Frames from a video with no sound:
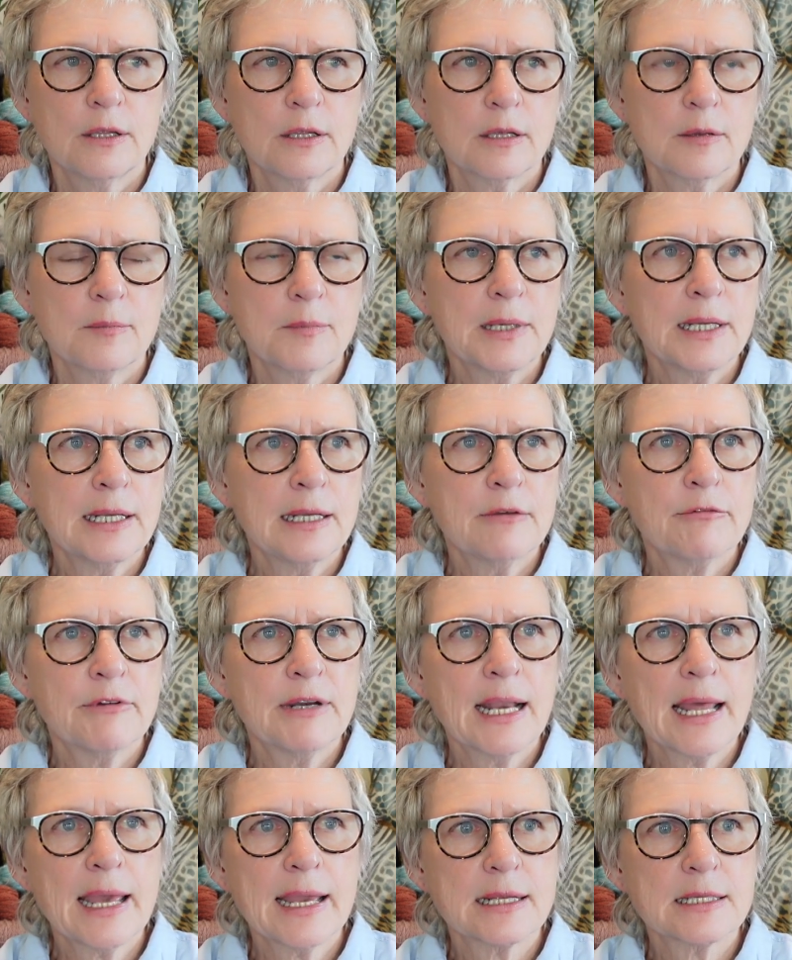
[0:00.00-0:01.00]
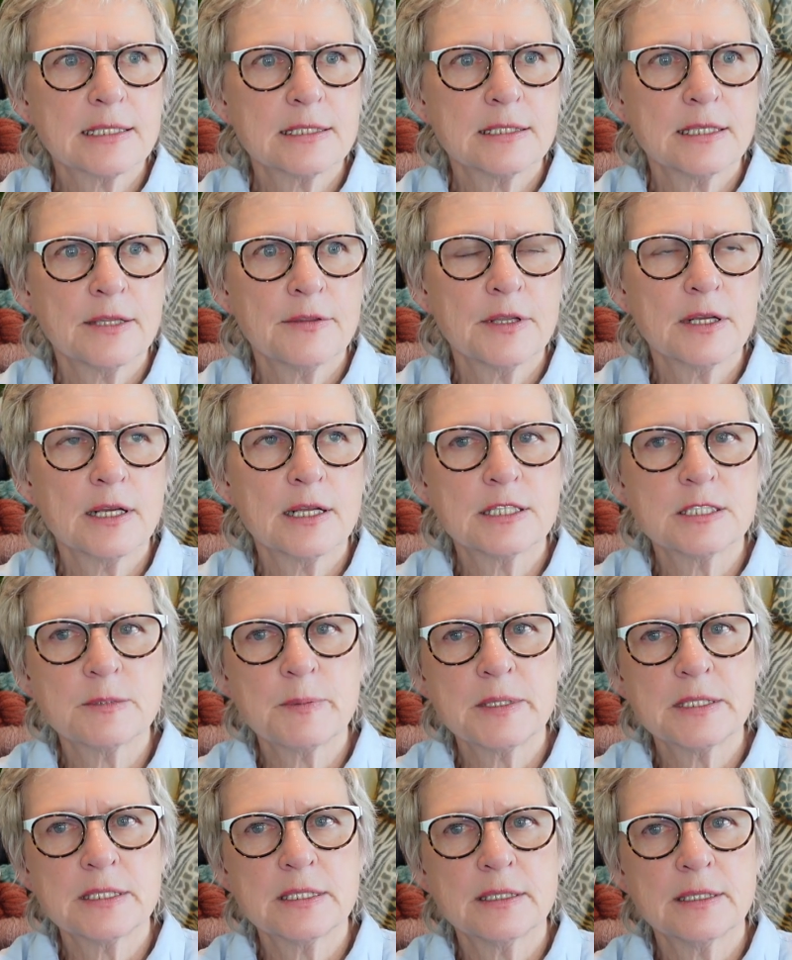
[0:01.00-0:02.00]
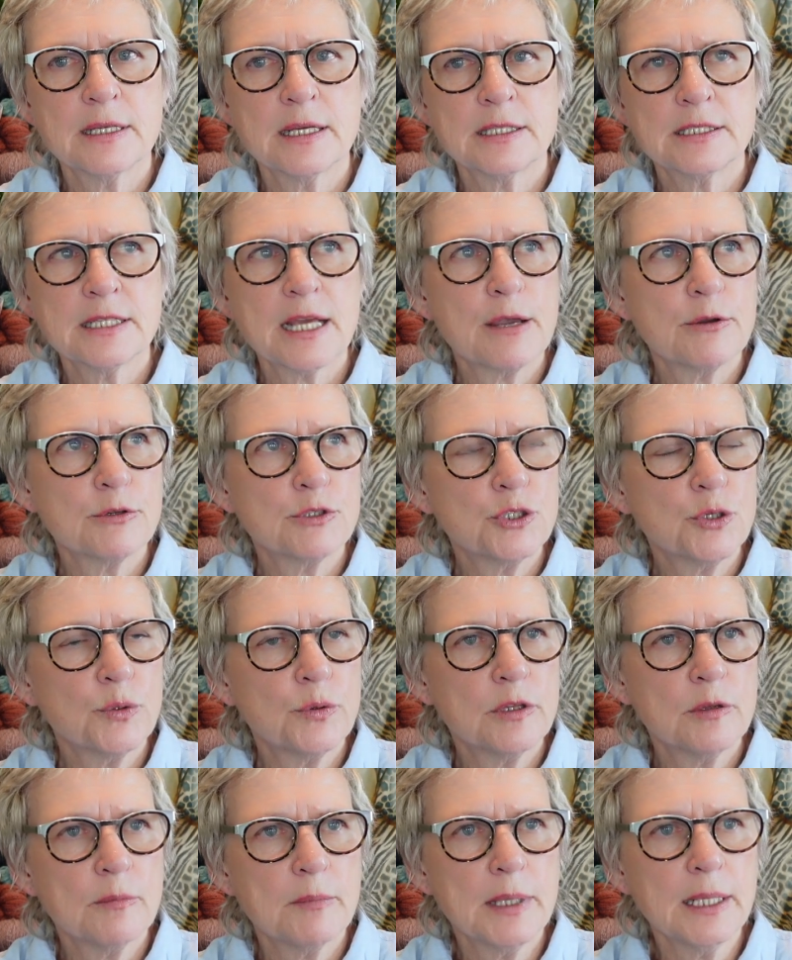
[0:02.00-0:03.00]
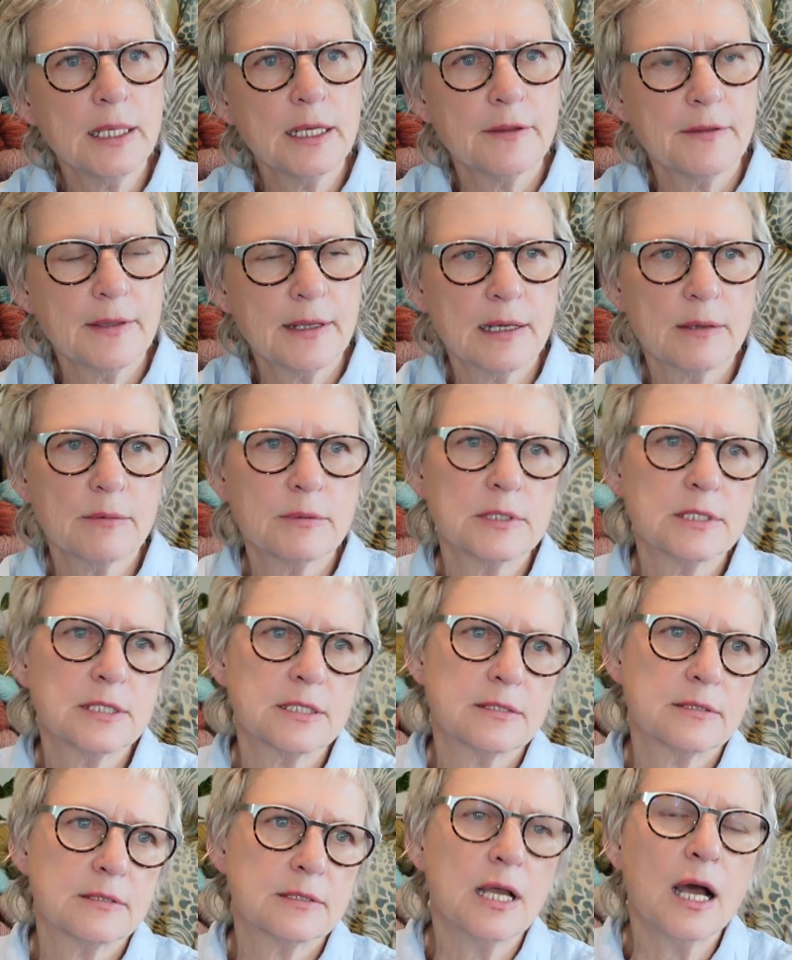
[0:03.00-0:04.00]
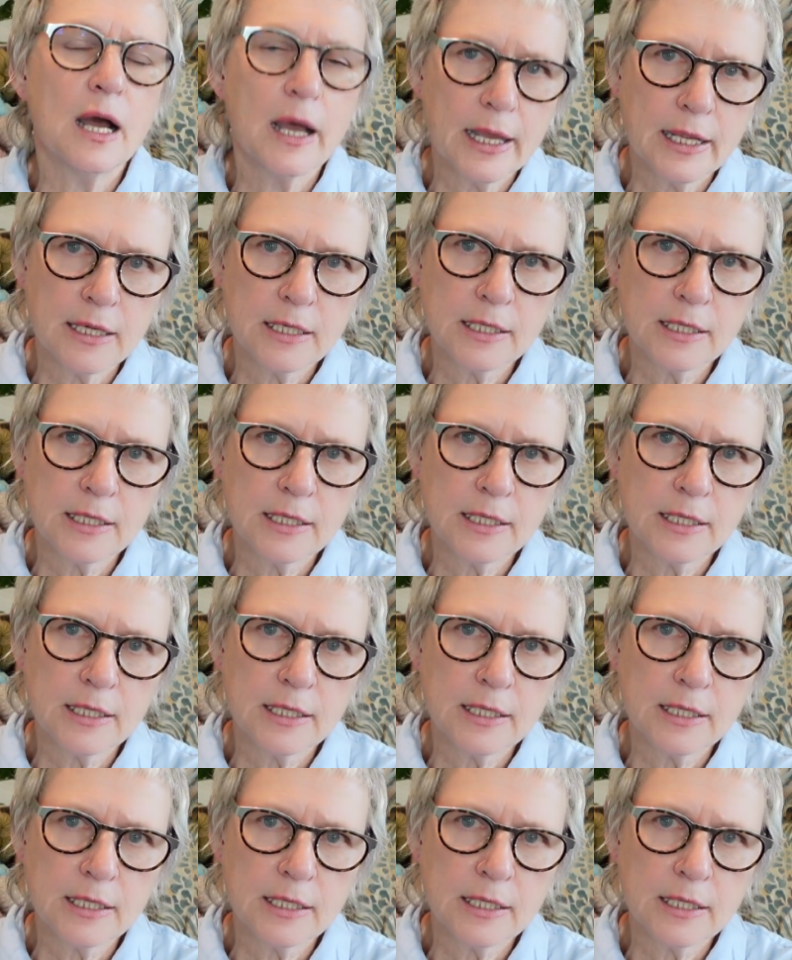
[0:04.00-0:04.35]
completely relax, and then I spent a day or two in the mill, and then I was tired